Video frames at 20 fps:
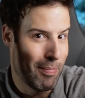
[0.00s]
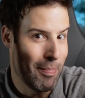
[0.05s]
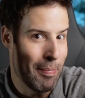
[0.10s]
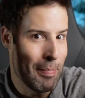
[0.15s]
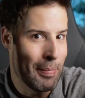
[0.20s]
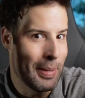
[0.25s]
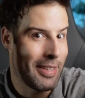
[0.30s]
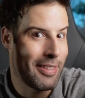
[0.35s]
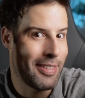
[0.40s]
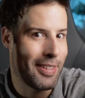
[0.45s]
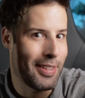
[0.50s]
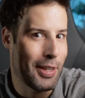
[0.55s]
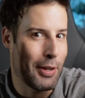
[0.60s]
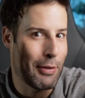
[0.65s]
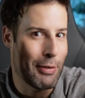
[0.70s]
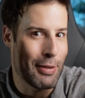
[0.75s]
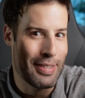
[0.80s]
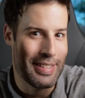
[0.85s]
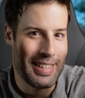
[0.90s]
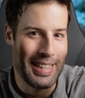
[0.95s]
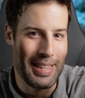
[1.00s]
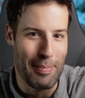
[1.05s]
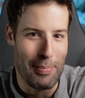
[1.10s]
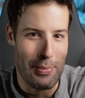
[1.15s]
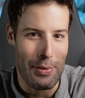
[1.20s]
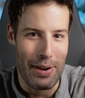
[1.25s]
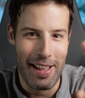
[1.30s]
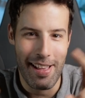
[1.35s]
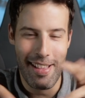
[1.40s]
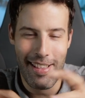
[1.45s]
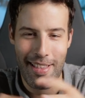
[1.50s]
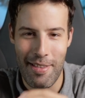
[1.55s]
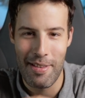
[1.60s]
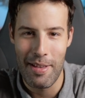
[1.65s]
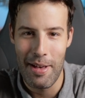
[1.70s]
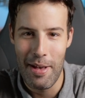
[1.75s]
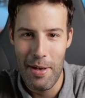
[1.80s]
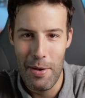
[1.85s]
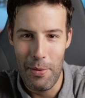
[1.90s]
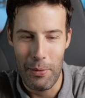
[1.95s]
mysteriously breaks,
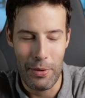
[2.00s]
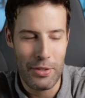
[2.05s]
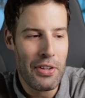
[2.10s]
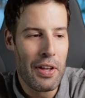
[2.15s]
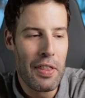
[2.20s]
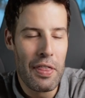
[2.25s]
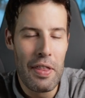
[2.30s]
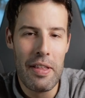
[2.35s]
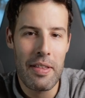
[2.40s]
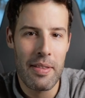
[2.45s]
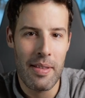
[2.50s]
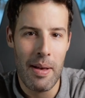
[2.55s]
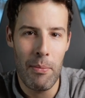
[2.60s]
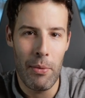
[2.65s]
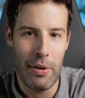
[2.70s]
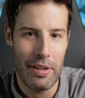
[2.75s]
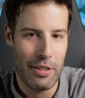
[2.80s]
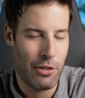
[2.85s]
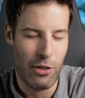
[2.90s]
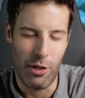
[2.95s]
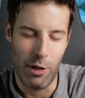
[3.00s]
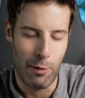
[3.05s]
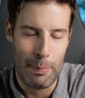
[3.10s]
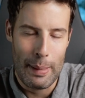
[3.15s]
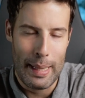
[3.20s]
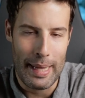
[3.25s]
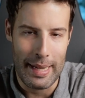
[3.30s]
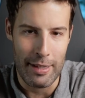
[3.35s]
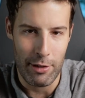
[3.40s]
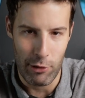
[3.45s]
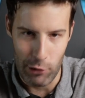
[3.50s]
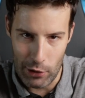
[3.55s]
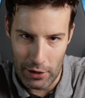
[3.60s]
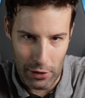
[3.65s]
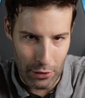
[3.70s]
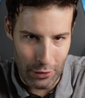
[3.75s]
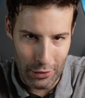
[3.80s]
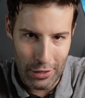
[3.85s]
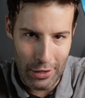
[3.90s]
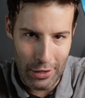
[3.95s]
which I think someone is just playing a trick on